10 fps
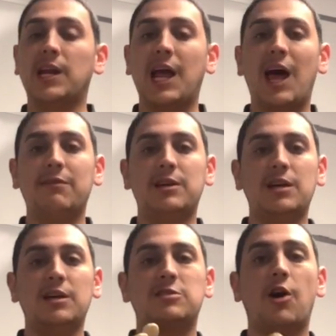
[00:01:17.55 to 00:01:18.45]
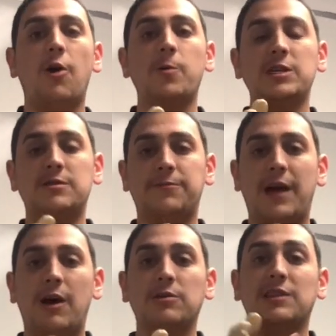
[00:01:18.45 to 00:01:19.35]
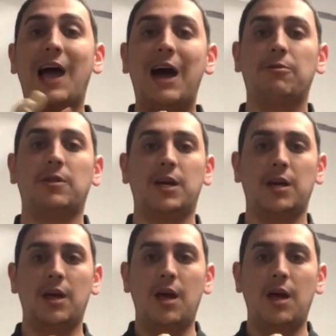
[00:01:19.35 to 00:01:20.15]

cavity is always found laterally.